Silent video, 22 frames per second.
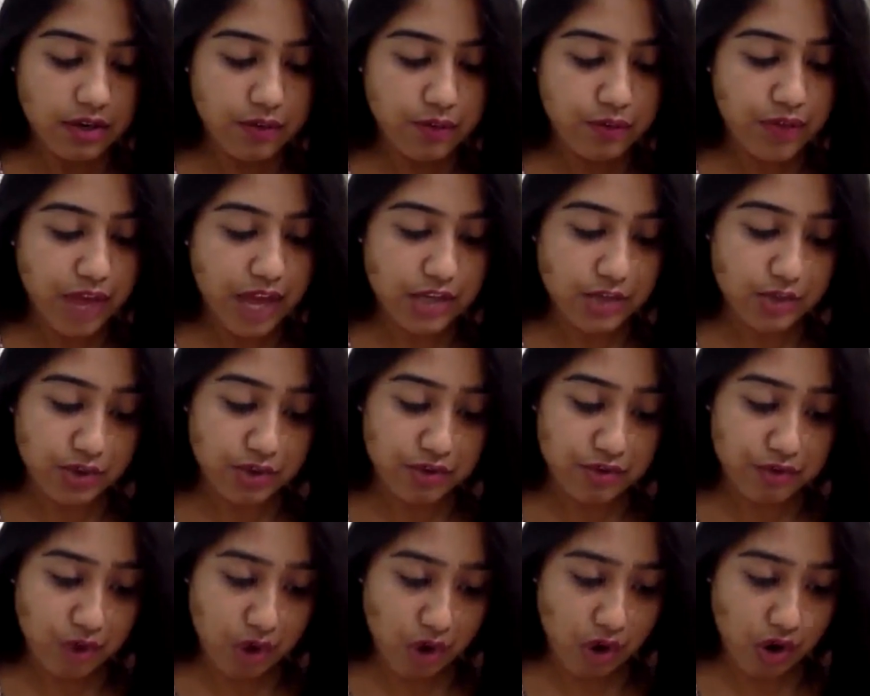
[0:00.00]
that
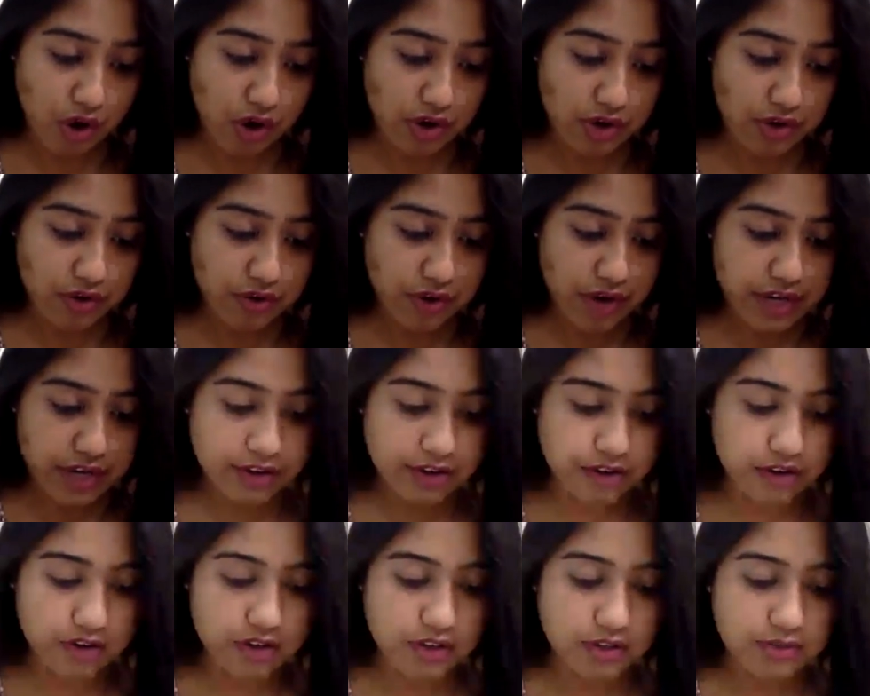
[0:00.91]
we've got right
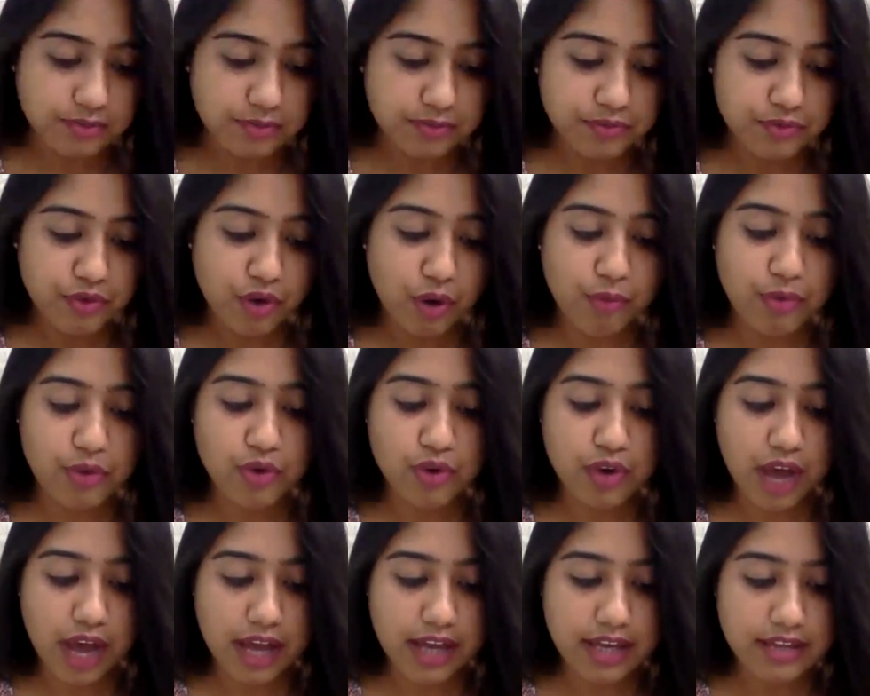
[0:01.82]
here from you
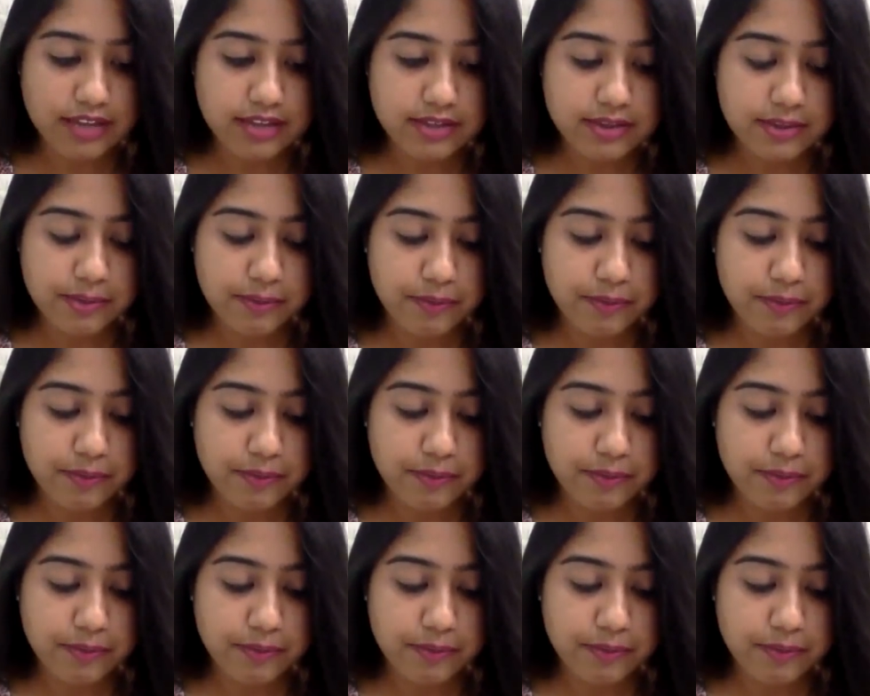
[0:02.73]
guys.